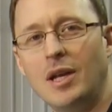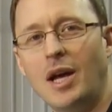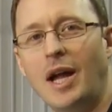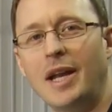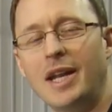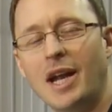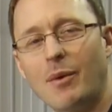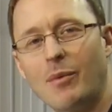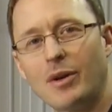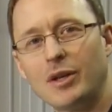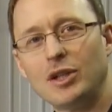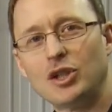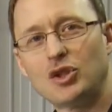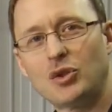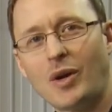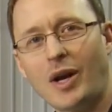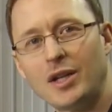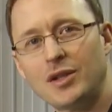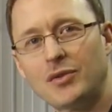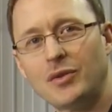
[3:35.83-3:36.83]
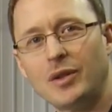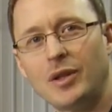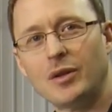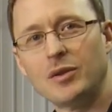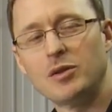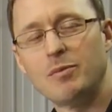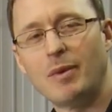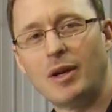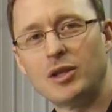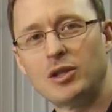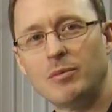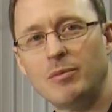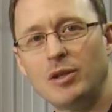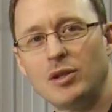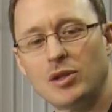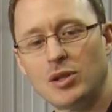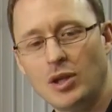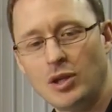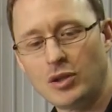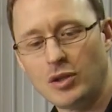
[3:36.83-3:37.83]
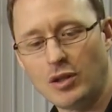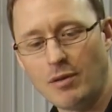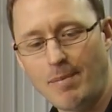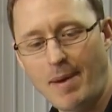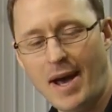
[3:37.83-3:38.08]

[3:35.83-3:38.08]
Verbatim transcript: and now we're gonna transfer those measurements to the